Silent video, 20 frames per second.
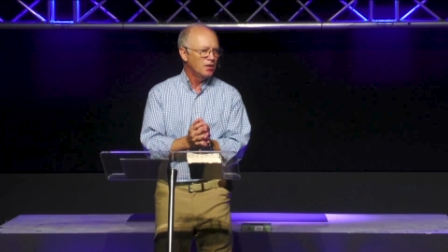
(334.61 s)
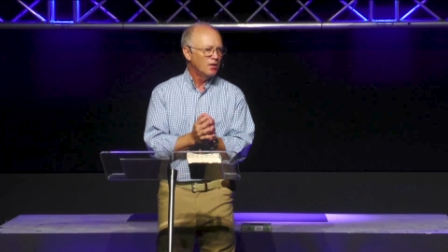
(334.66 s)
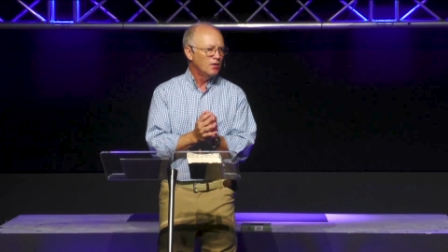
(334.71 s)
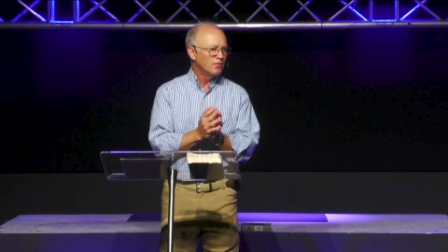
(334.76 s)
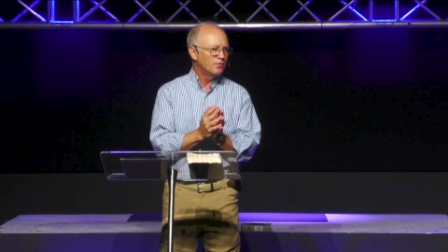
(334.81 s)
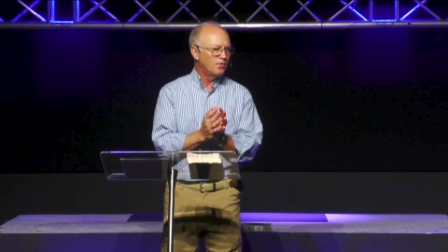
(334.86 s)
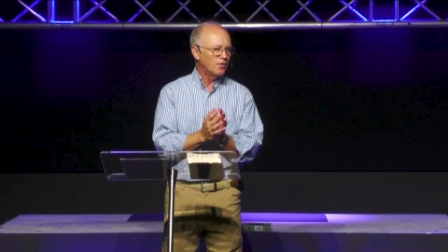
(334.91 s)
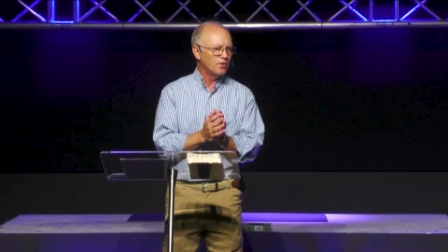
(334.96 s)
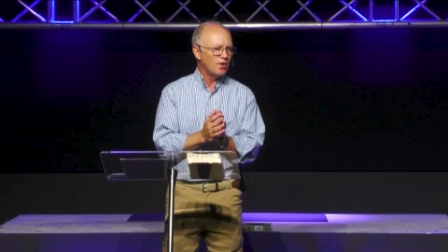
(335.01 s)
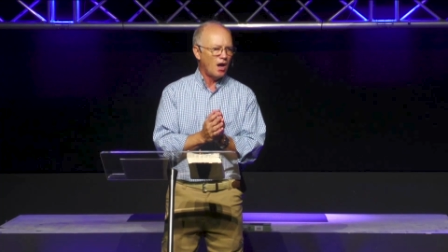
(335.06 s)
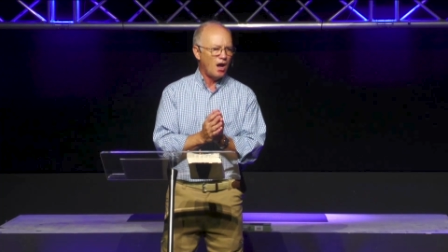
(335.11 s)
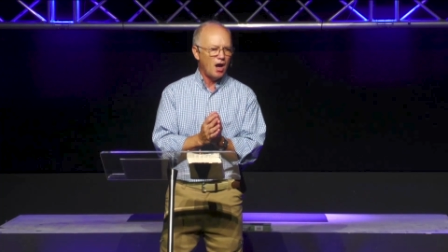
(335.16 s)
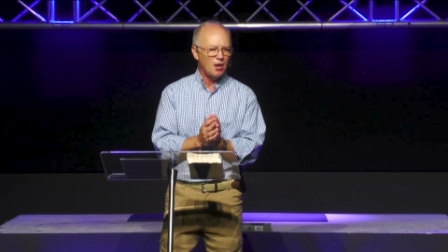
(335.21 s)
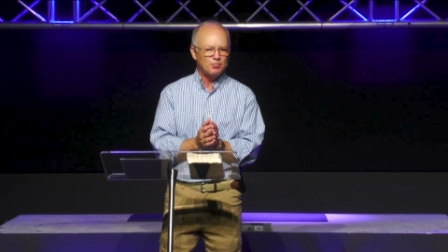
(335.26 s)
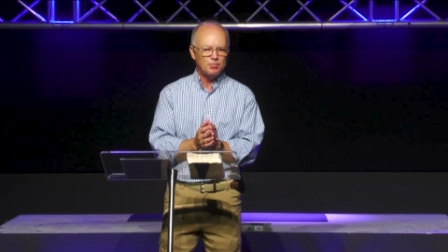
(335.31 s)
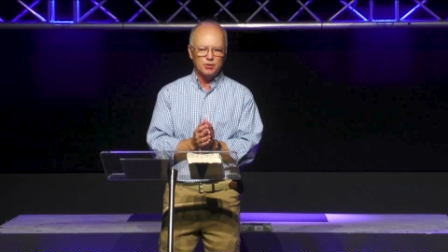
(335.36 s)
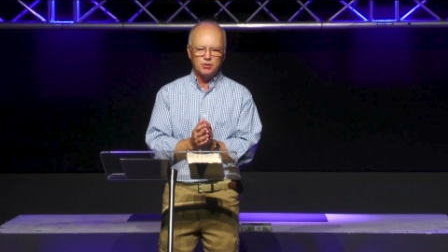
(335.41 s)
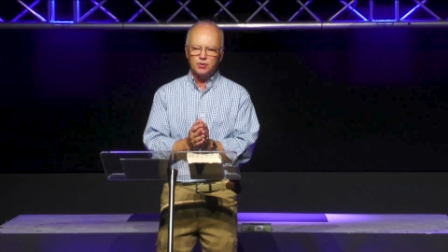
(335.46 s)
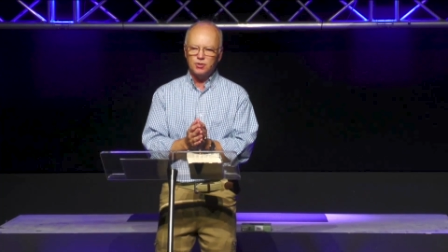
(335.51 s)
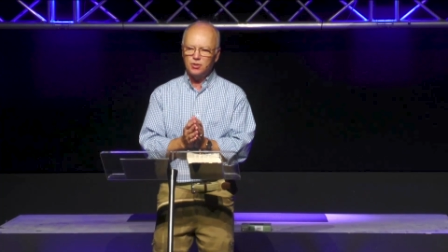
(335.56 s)
for the
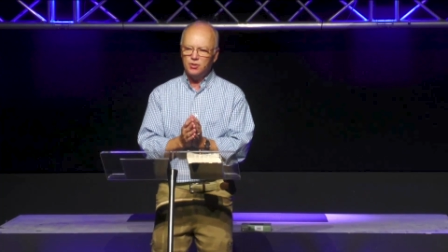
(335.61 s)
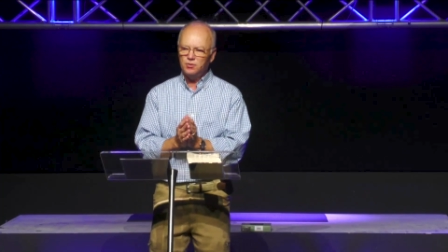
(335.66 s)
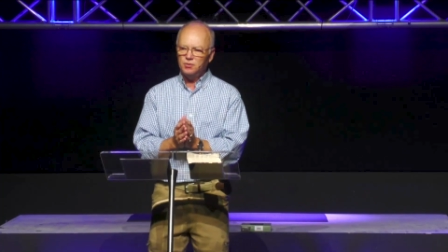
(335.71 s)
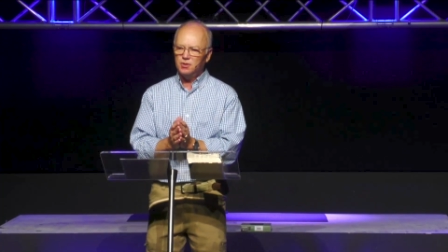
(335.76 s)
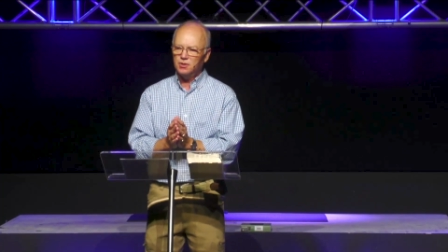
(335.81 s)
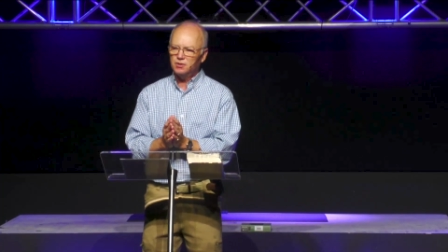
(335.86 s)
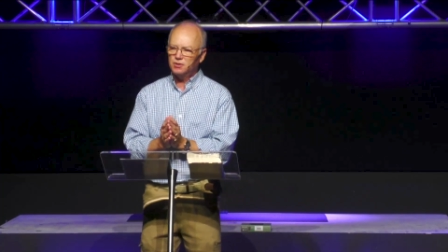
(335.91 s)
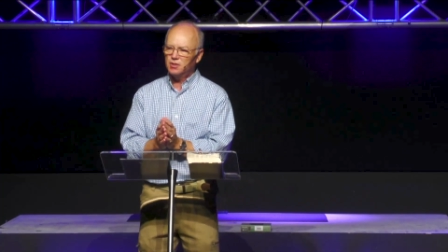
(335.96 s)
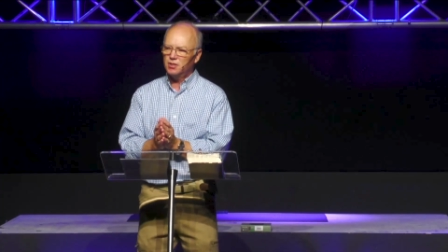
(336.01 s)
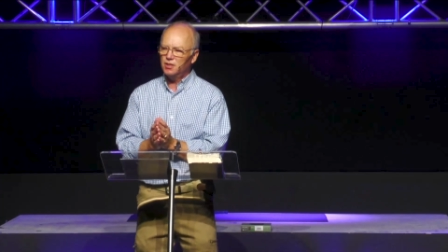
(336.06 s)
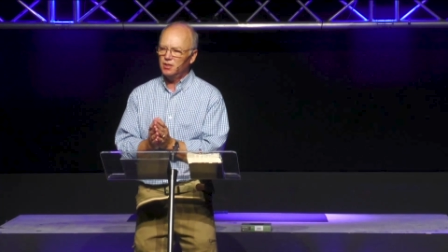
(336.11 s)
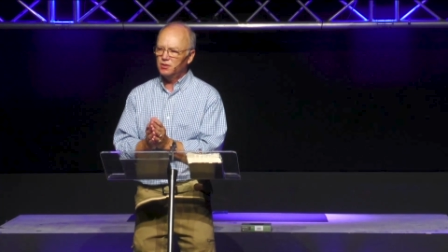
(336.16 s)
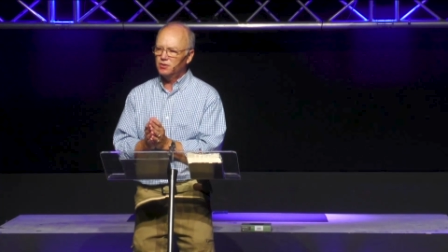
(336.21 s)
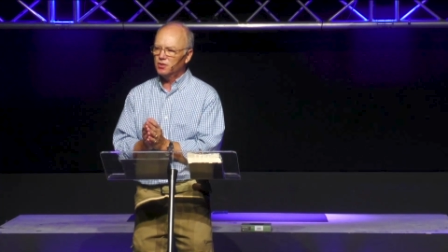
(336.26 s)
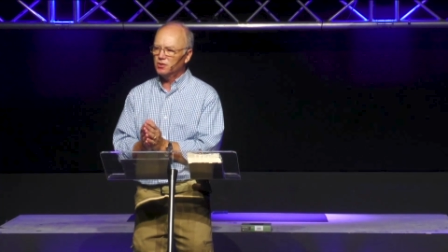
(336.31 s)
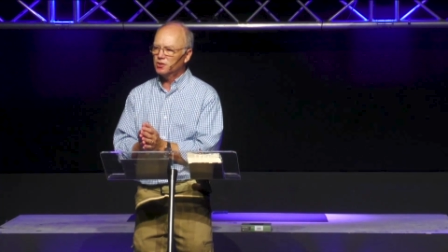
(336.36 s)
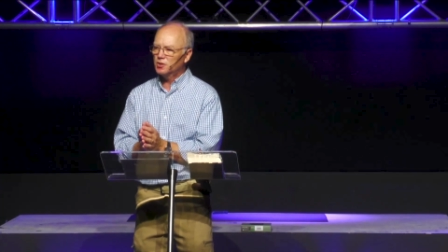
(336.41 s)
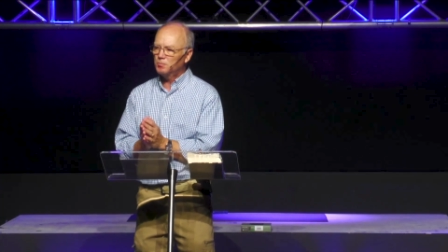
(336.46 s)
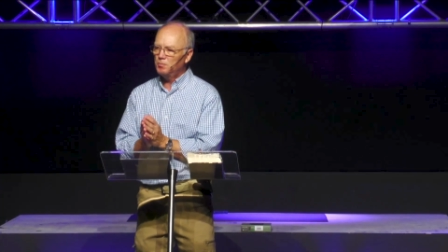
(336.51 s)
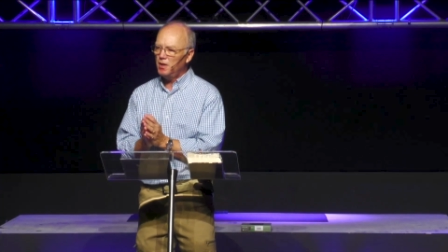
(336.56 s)
opportunity to
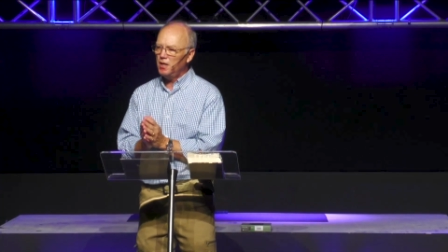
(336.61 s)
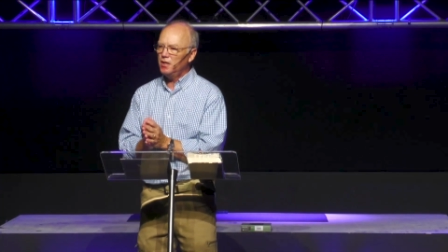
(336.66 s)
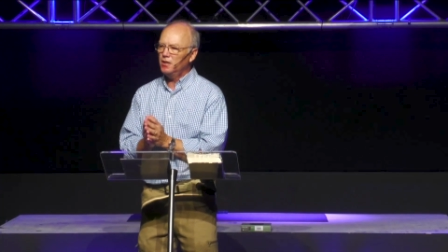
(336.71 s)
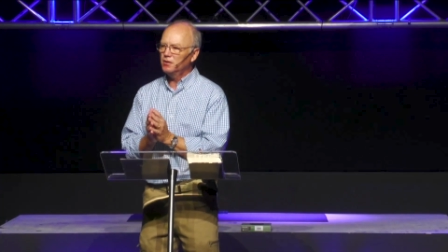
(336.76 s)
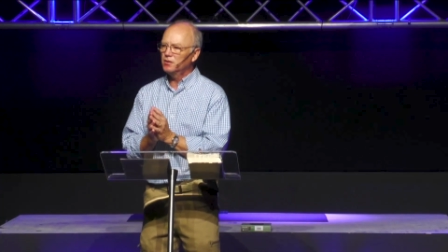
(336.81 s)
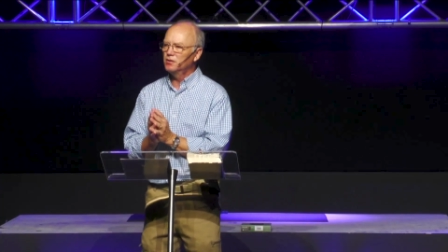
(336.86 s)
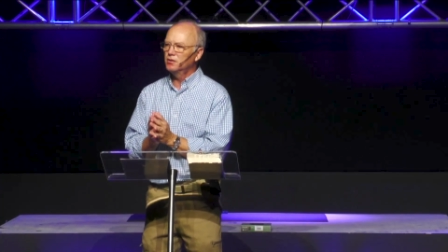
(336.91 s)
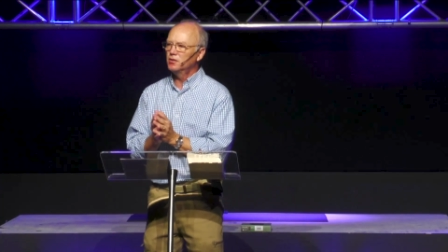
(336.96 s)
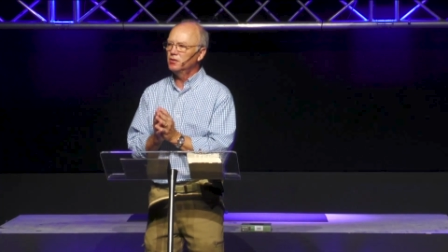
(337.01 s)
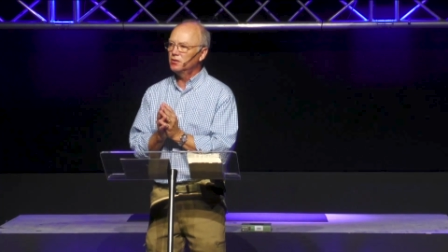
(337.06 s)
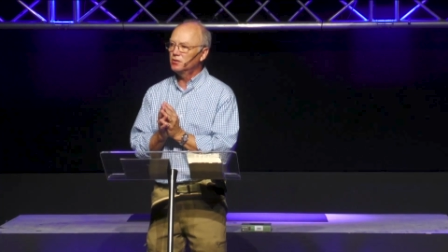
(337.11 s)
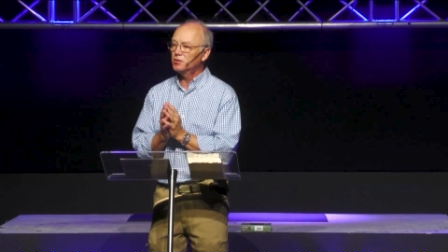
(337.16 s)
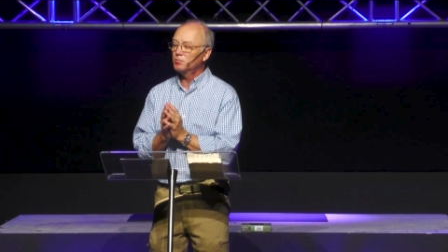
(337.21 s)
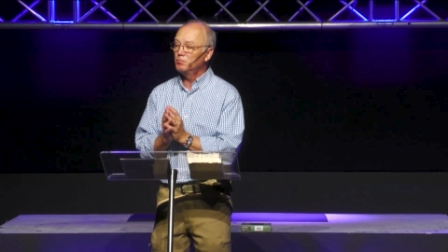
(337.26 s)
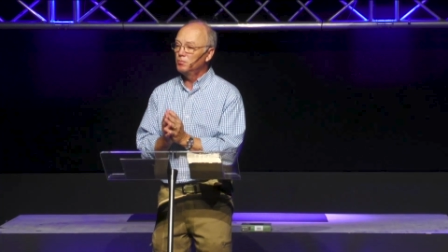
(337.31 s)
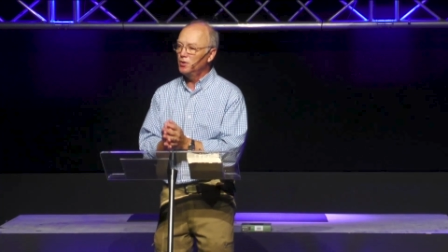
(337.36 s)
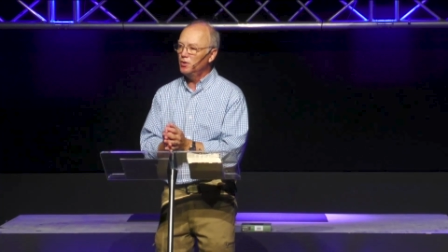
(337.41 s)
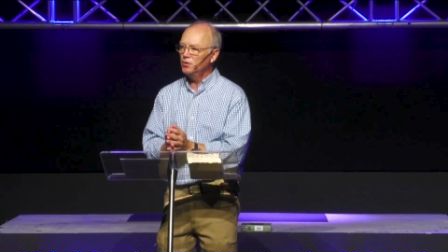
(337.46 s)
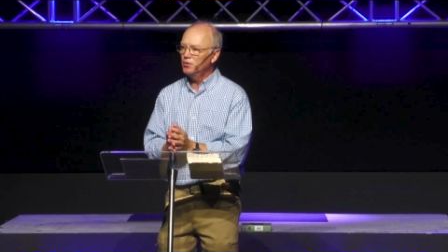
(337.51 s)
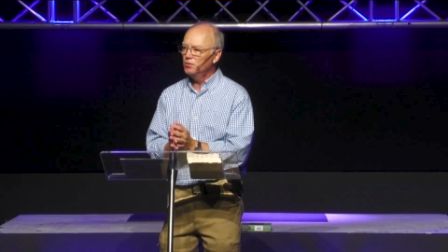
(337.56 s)
speak to this
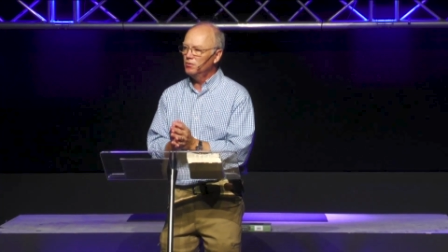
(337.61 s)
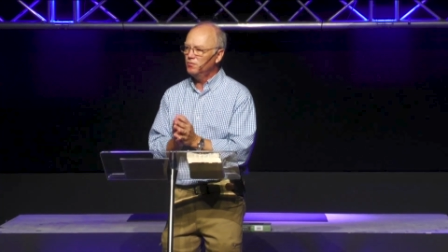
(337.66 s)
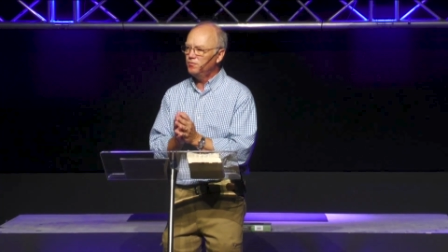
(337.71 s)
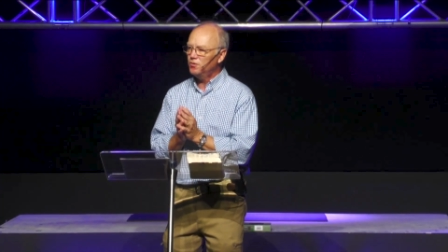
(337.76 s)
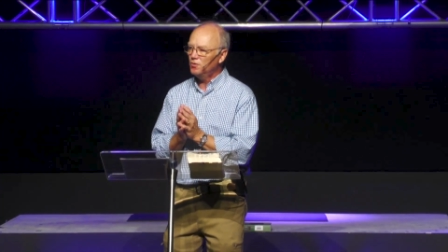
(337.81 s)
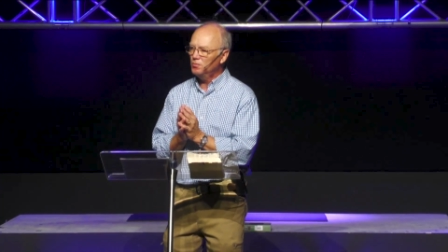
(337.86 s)
beautiful,